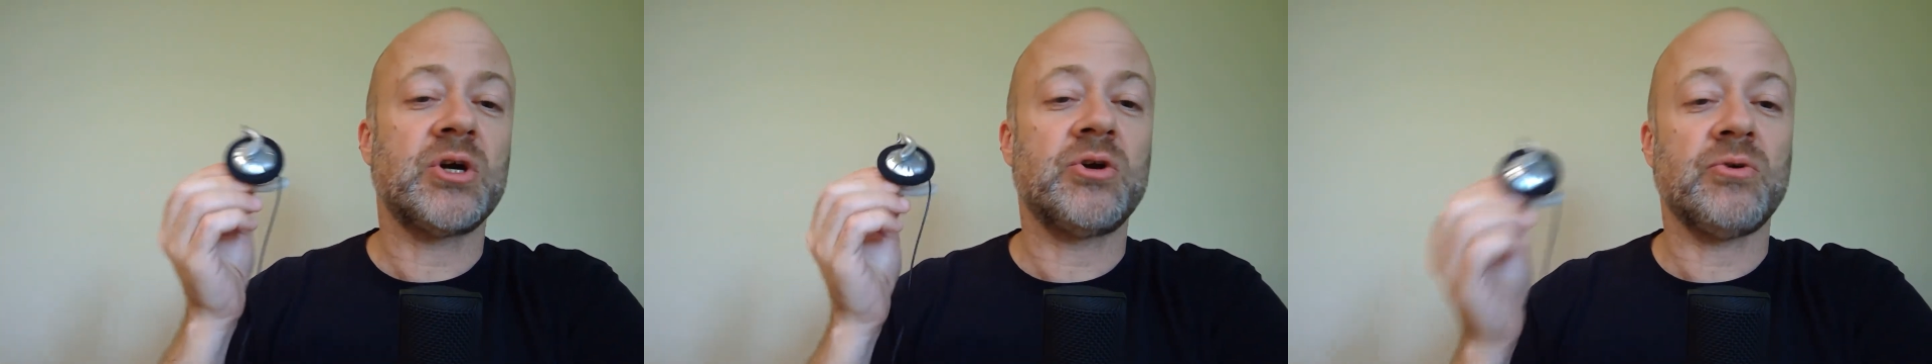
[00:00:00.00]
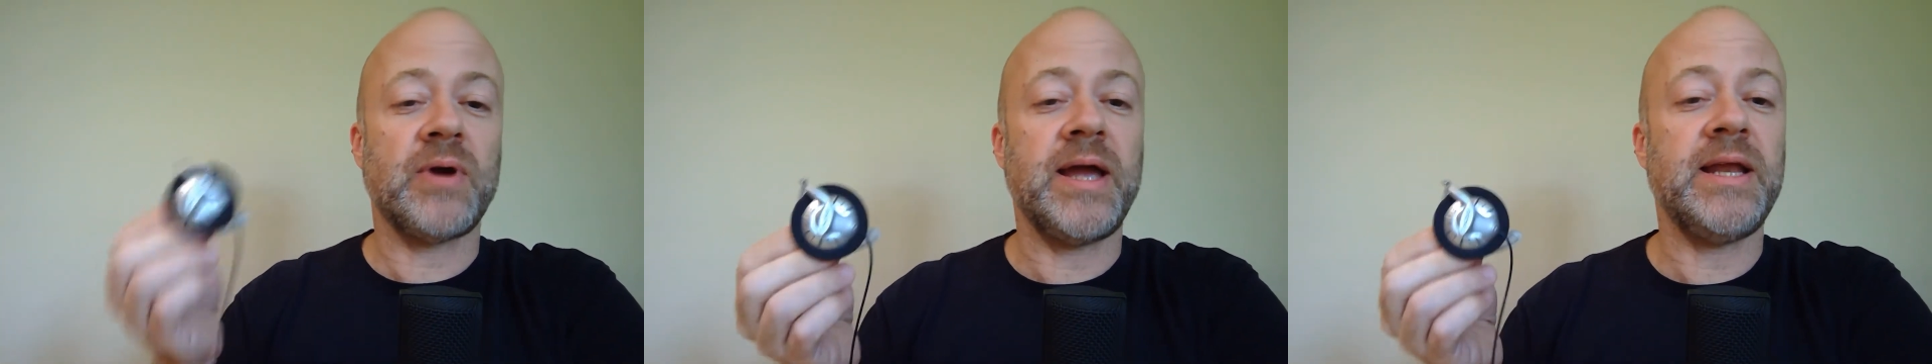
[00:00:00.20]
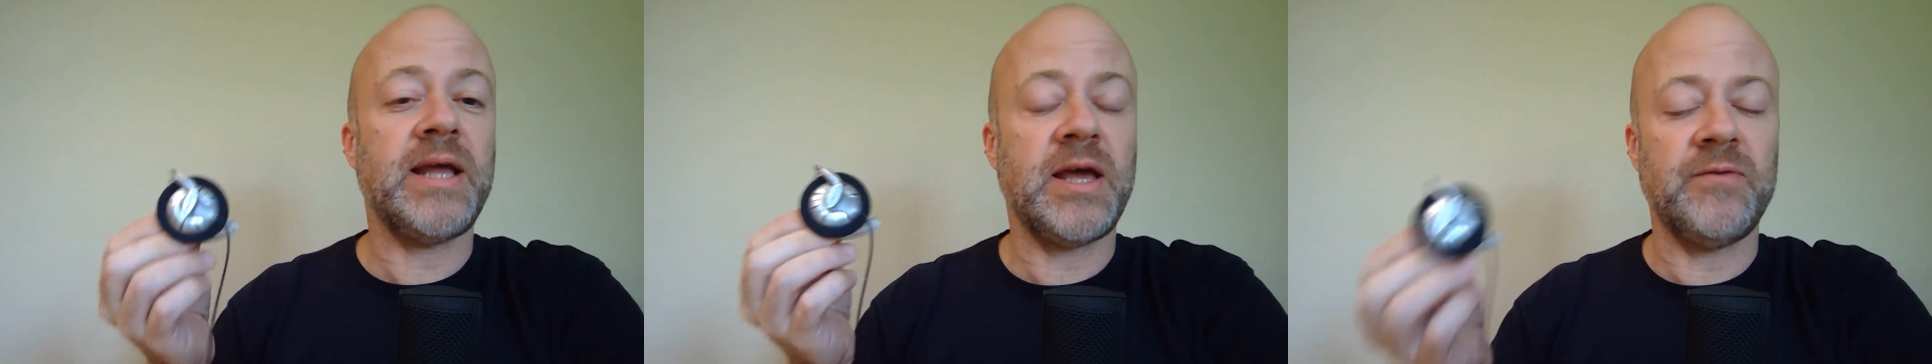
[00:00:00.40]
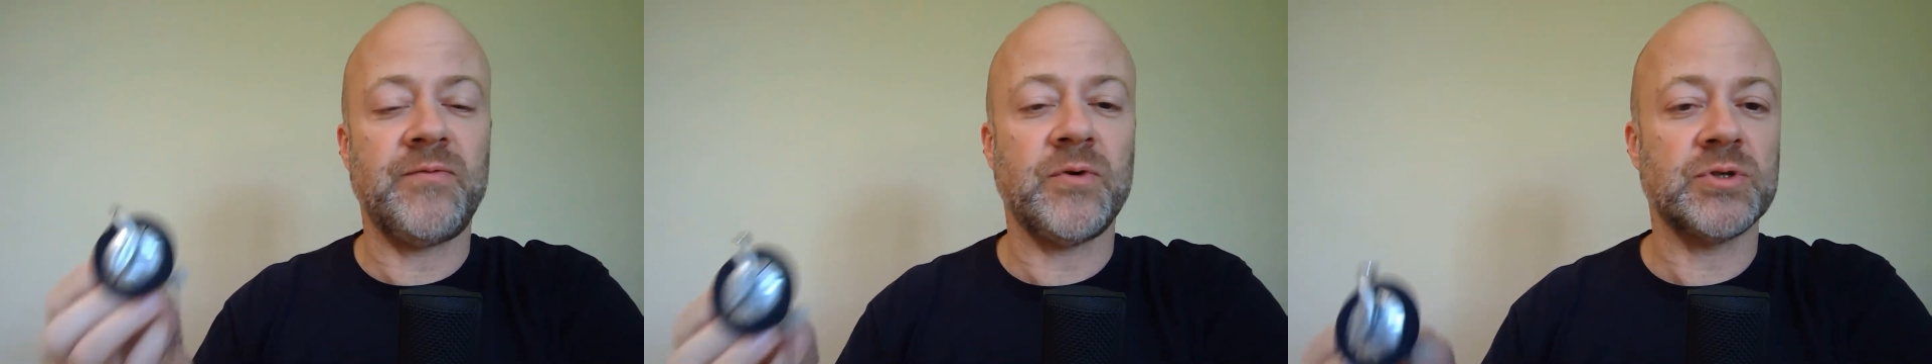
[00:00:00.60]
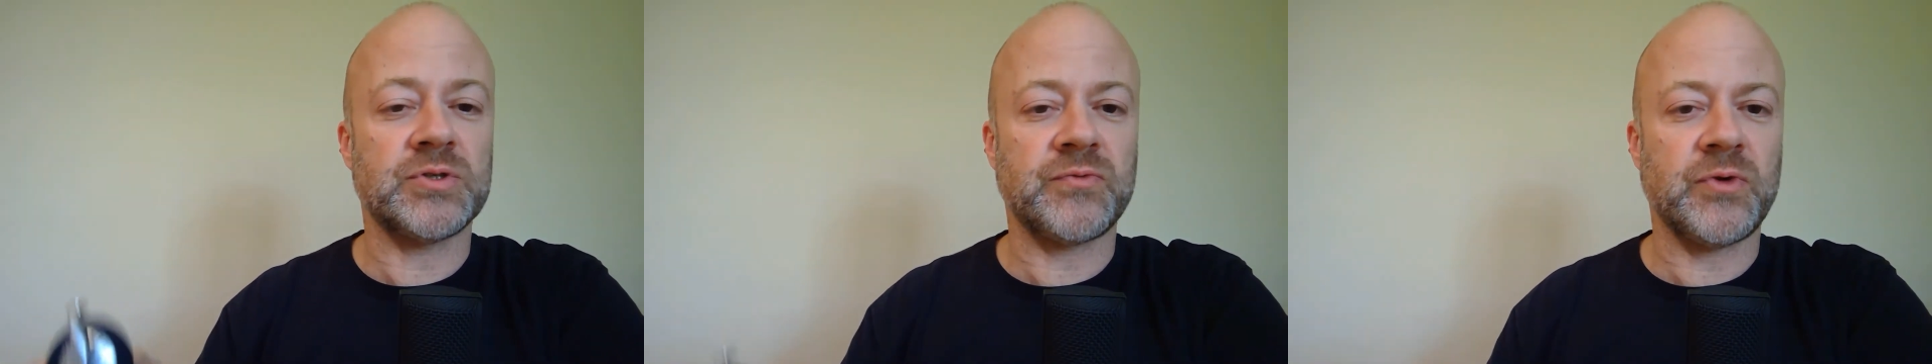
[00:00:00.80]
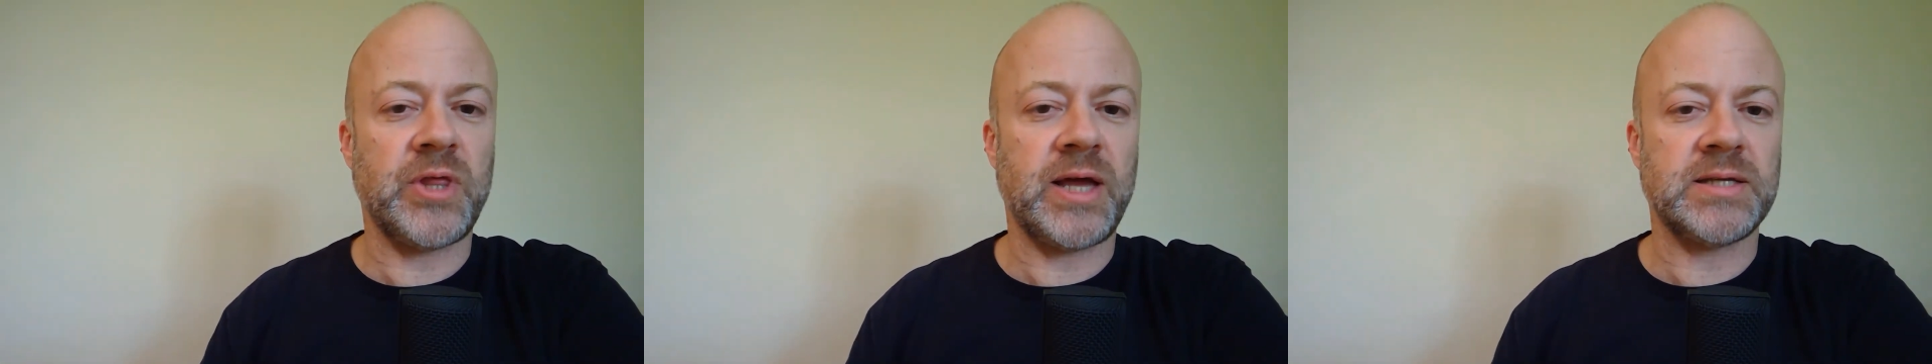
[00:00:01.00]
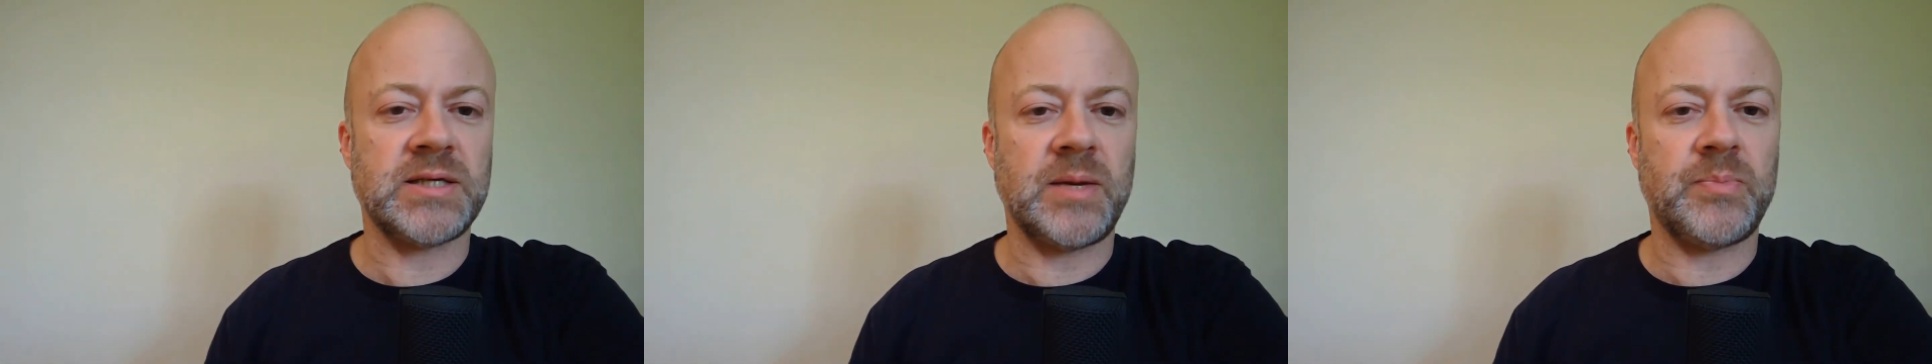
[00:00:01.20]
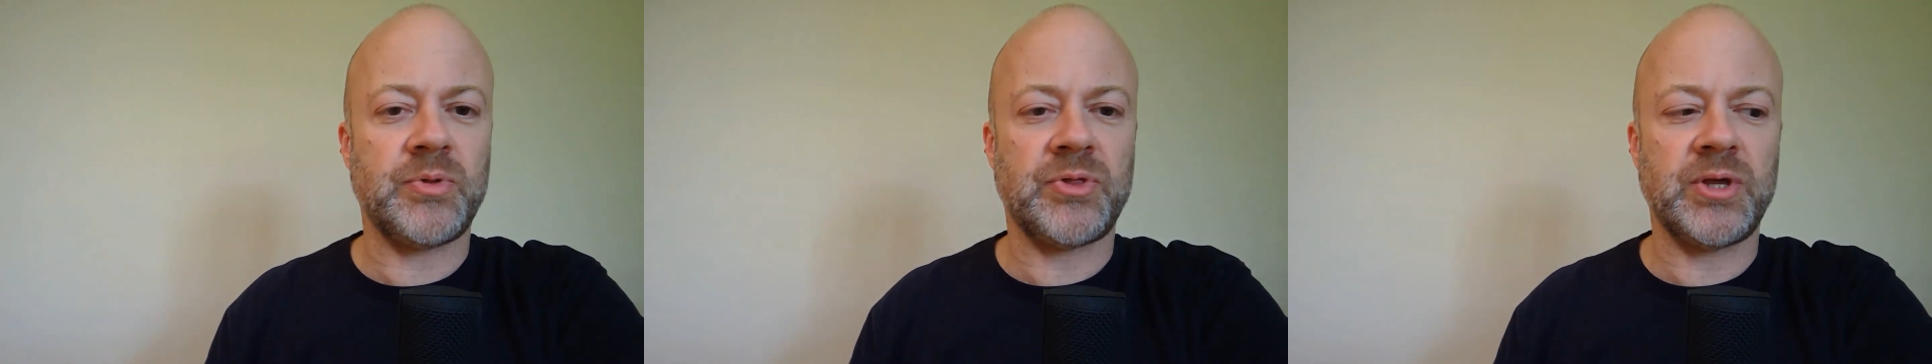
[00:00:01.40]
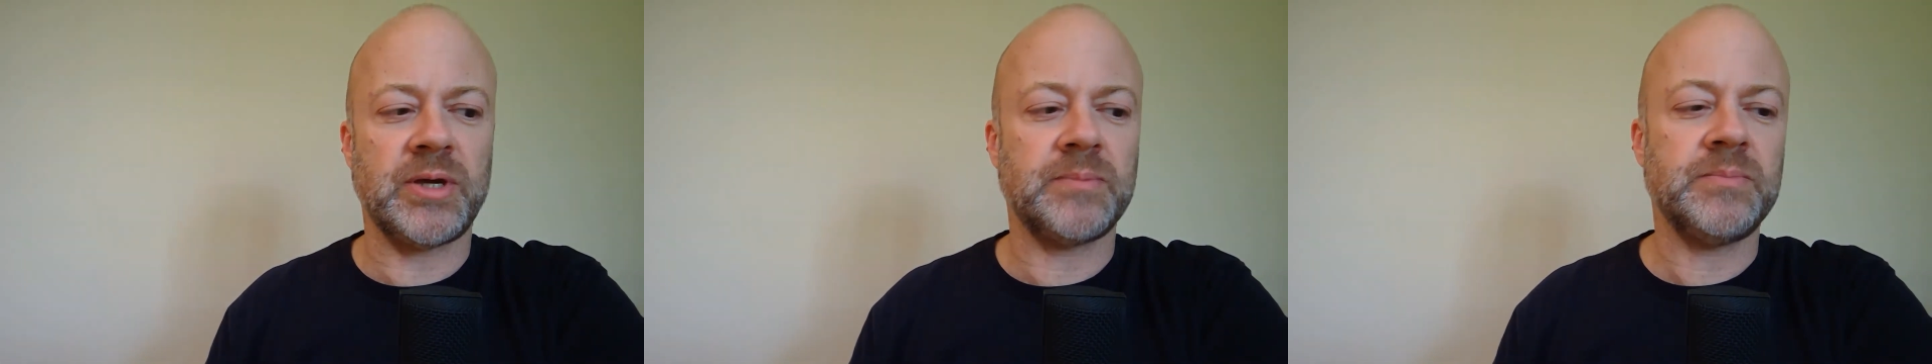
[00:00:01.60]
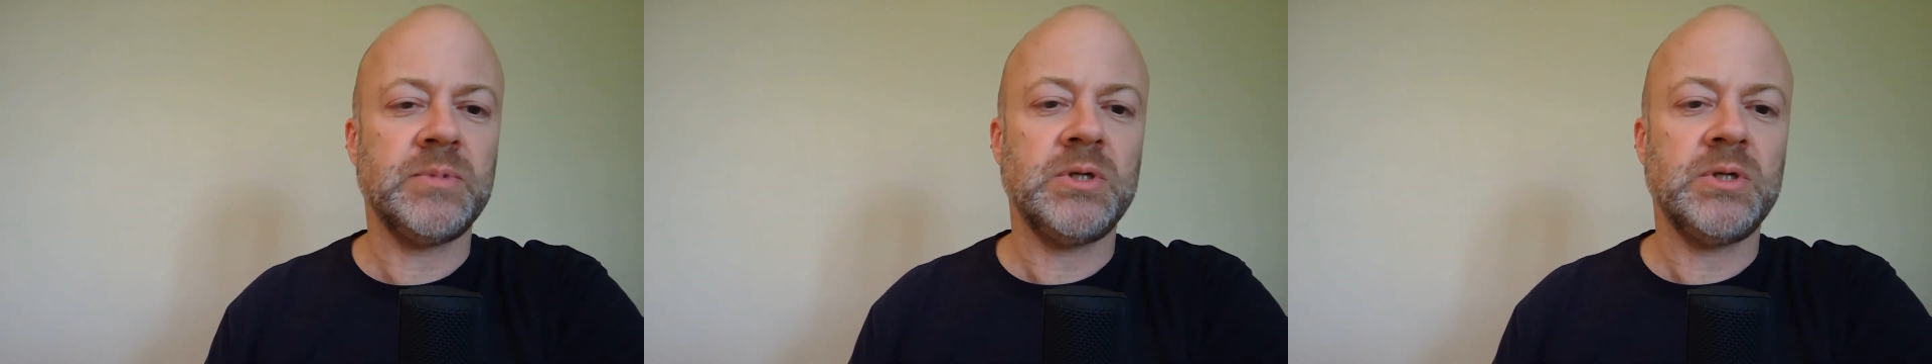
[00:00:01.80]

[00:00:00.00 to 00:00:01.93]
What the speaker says: great headphones for that type of thing.